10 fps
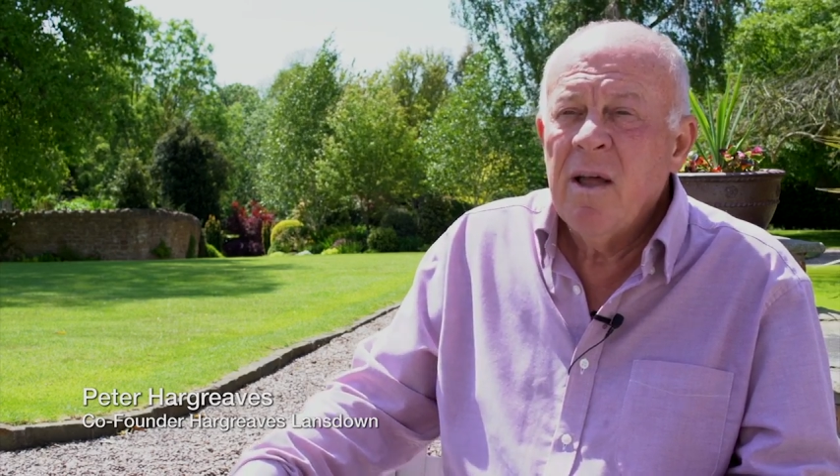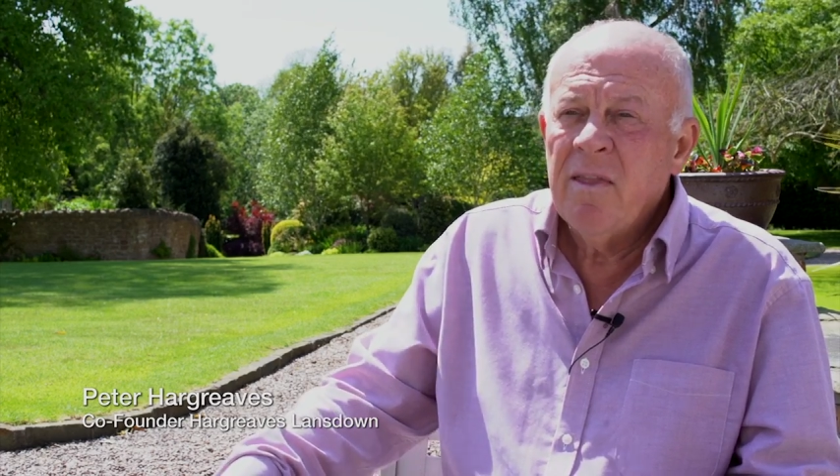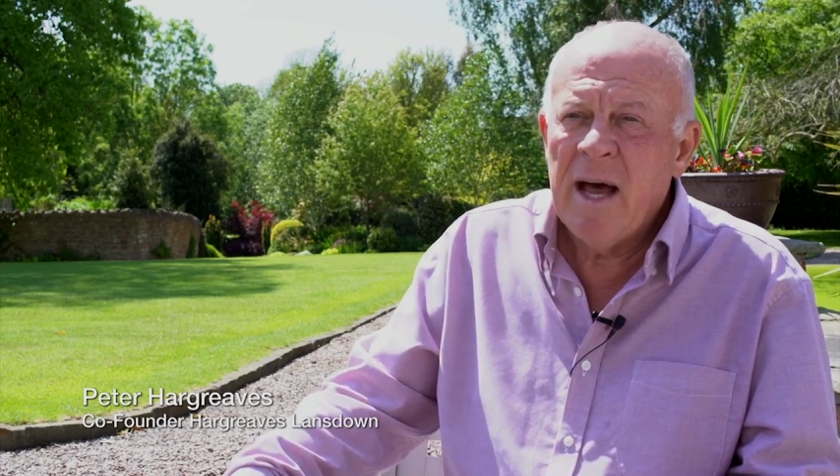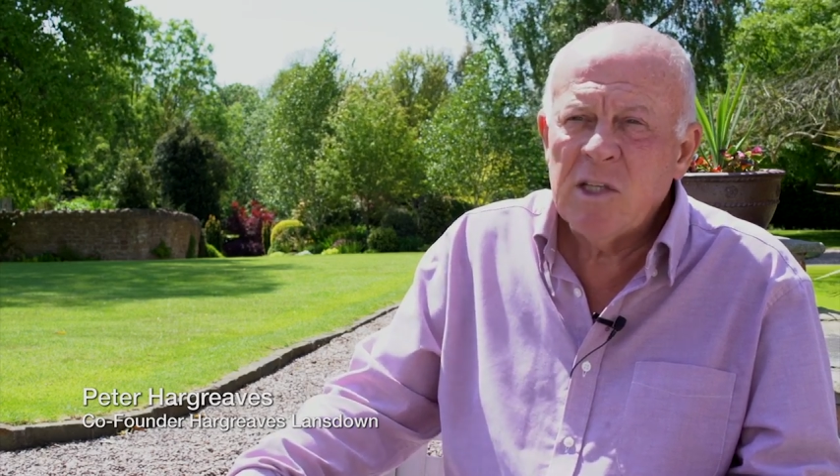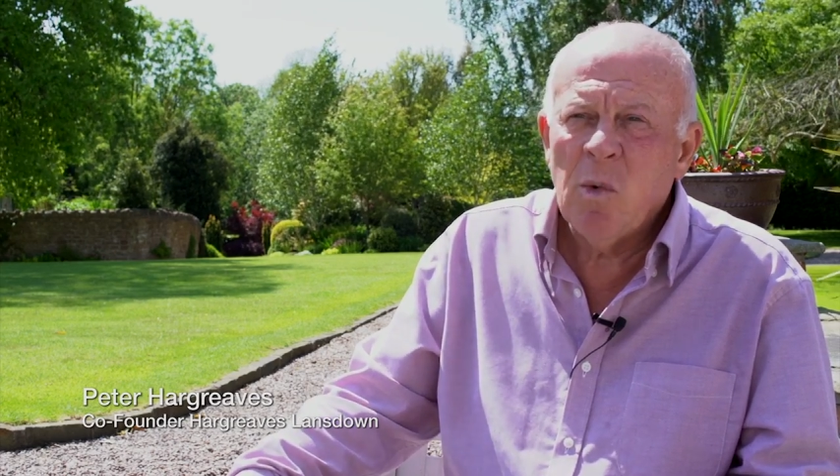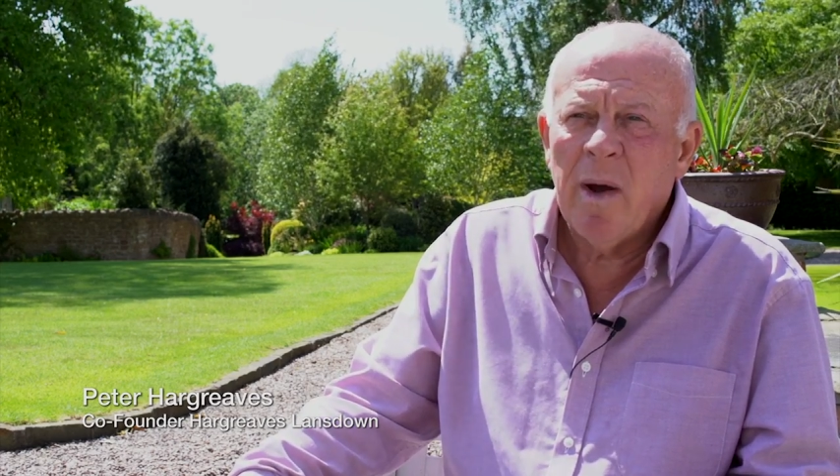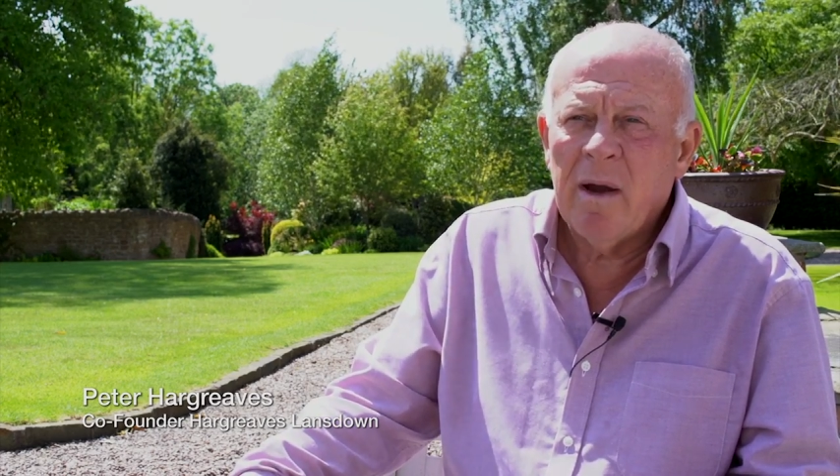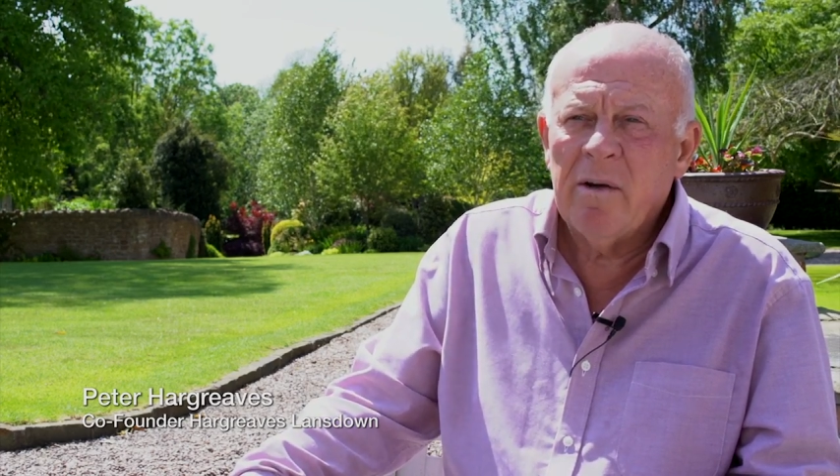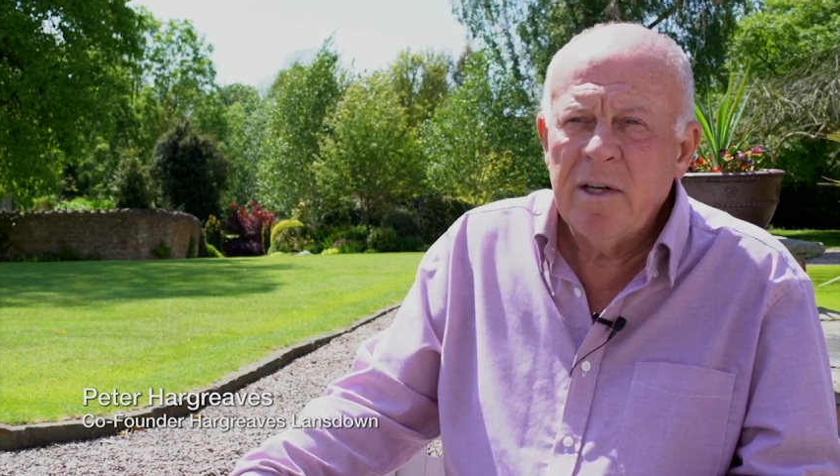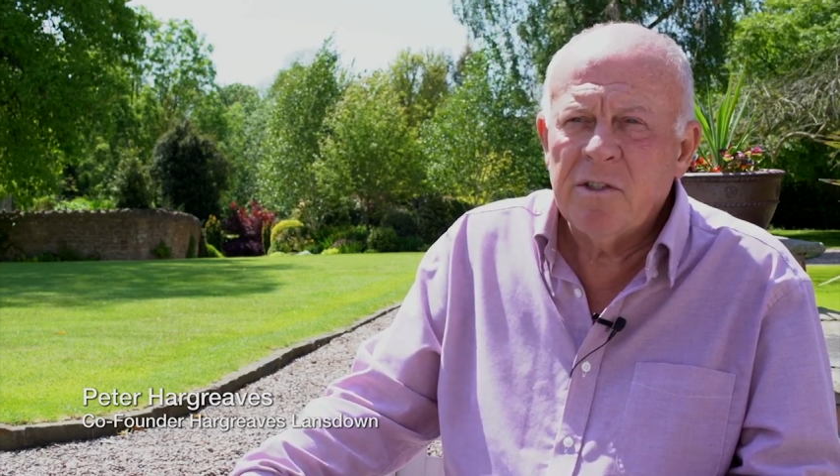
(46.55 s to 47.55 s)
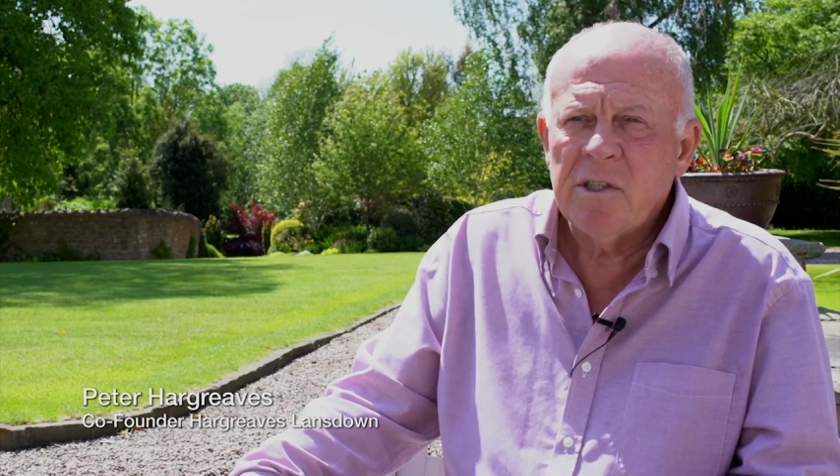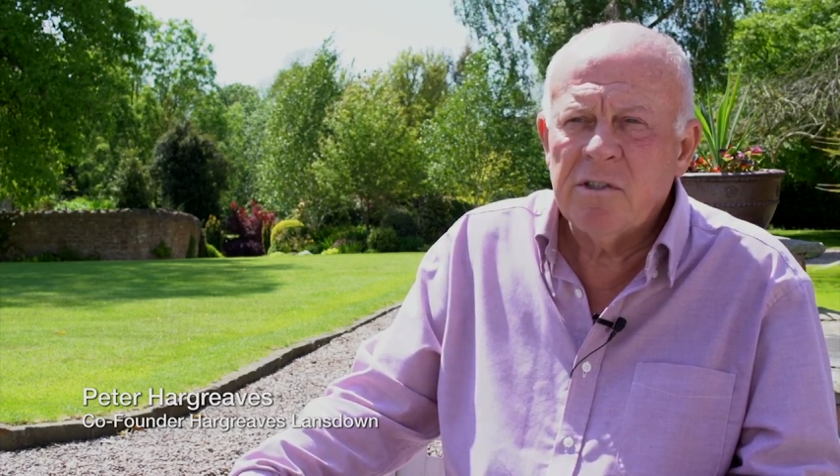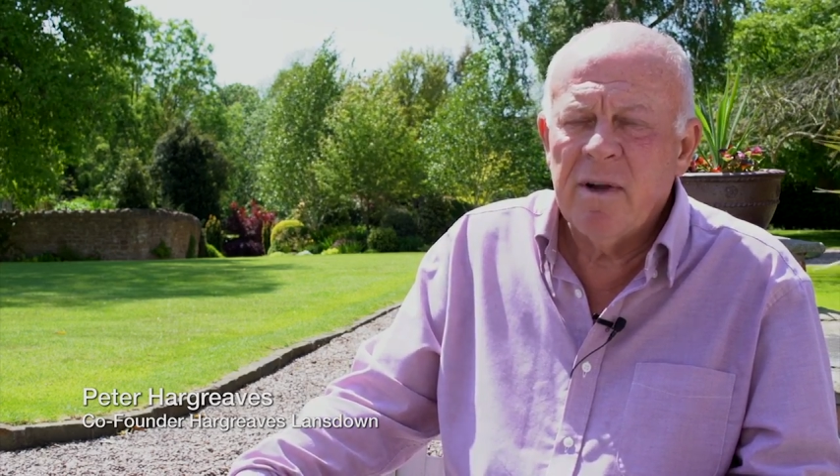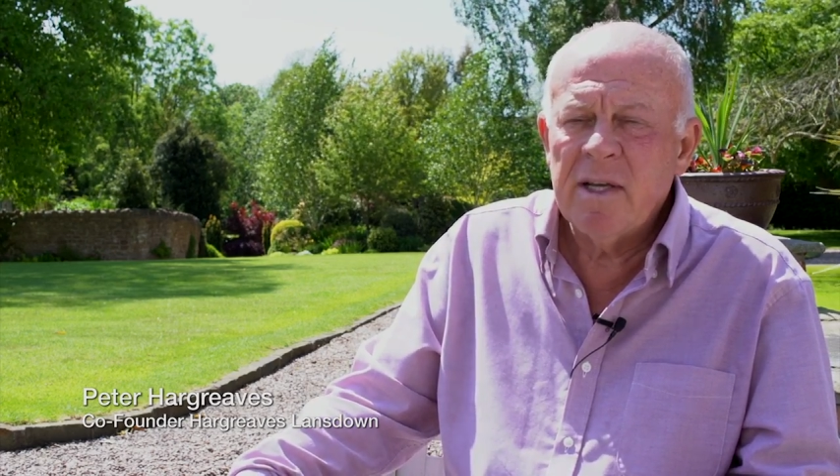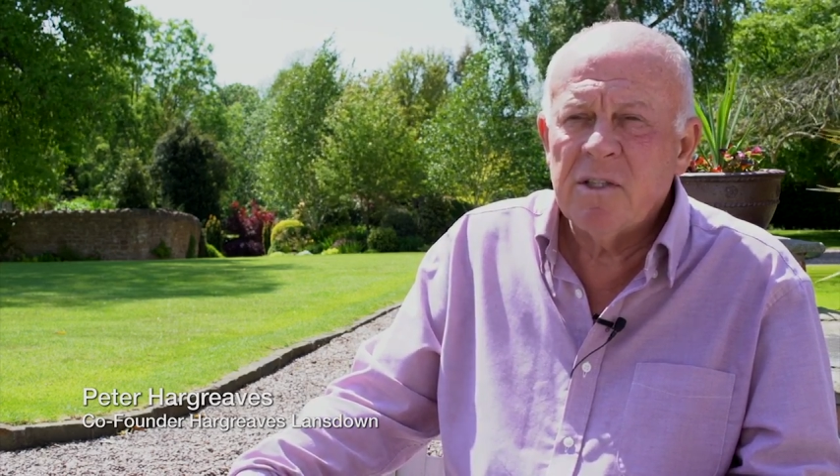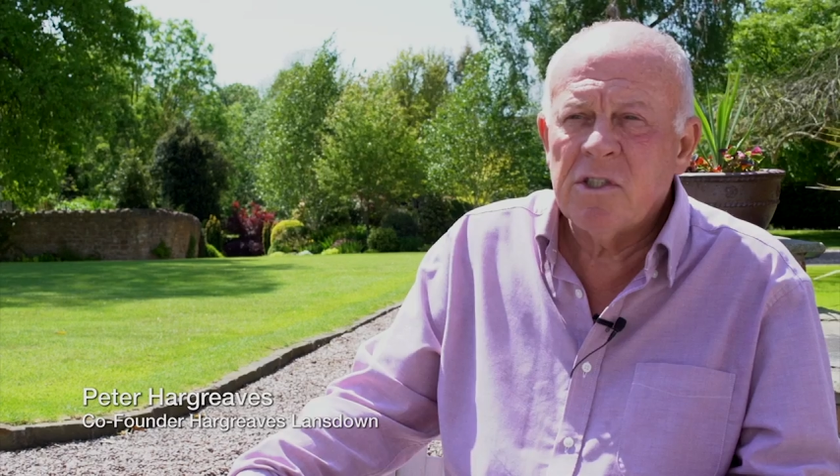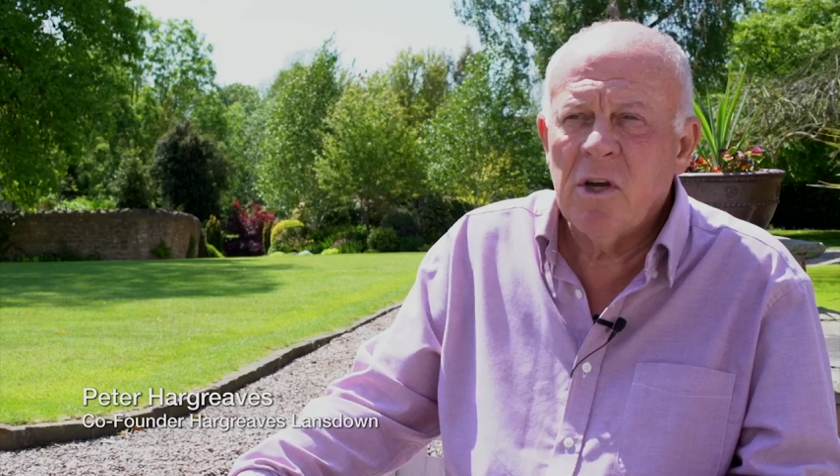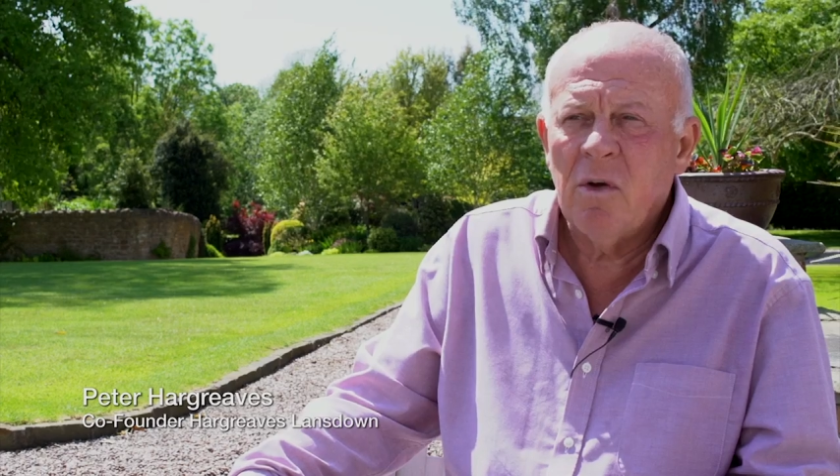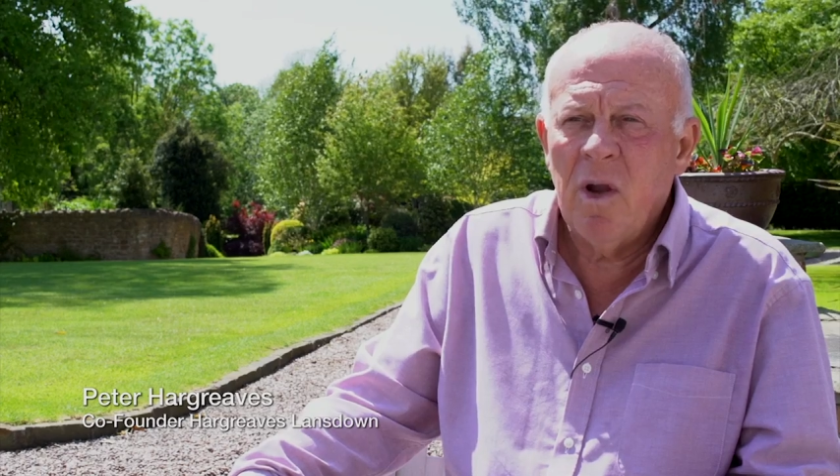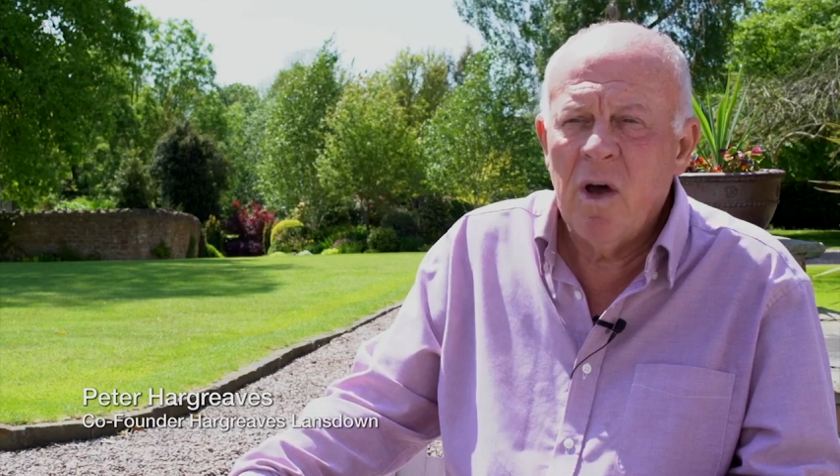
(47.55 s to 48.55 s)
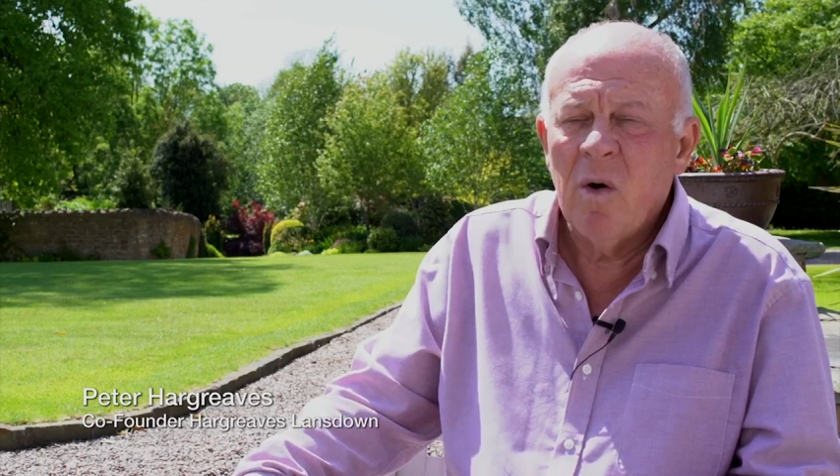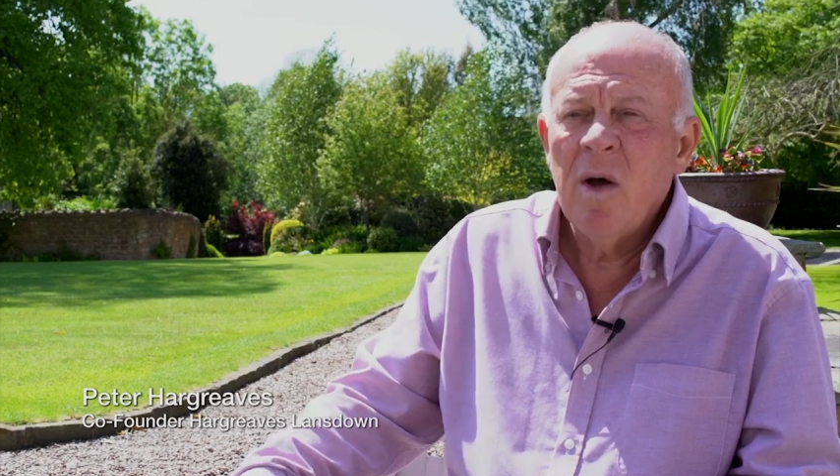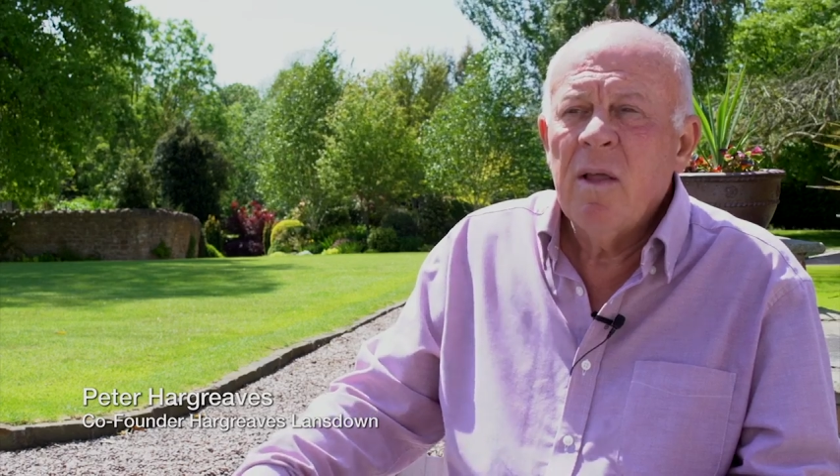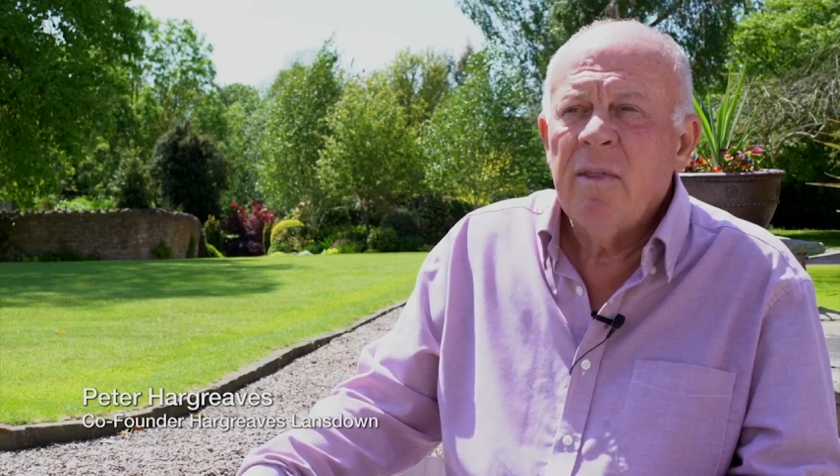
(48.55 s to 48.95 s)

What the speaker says: That's why our interest rates are so low.